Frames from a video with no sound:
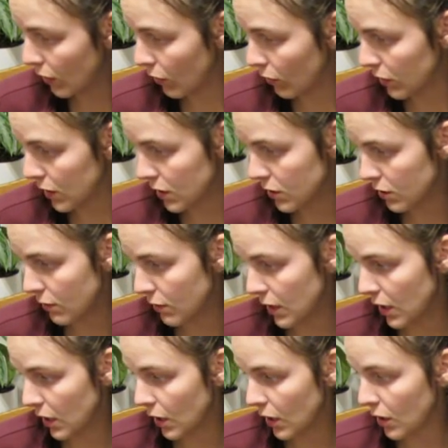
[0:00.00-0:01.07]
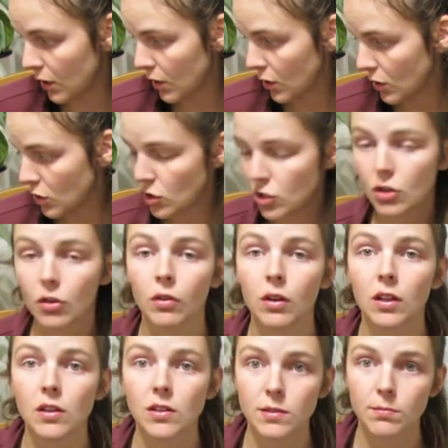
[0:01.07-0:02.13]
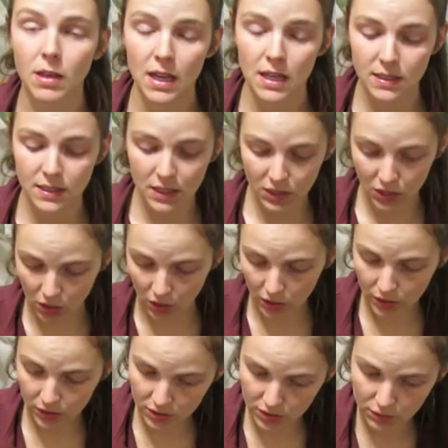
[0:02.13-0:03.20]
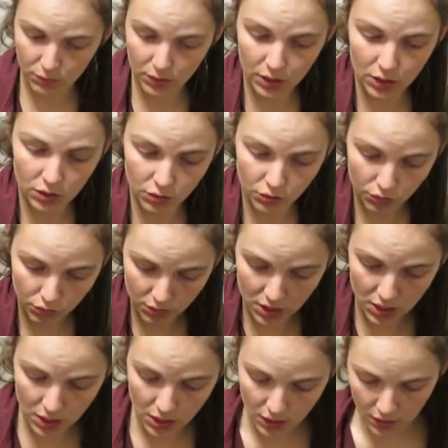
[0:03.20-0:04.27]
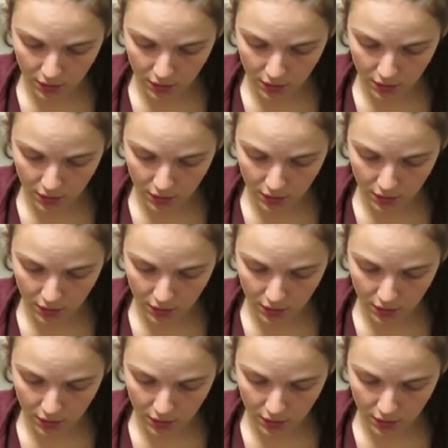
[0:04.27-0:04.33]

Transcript: only doing 2 of those plants in the garden, so we're going to do 3.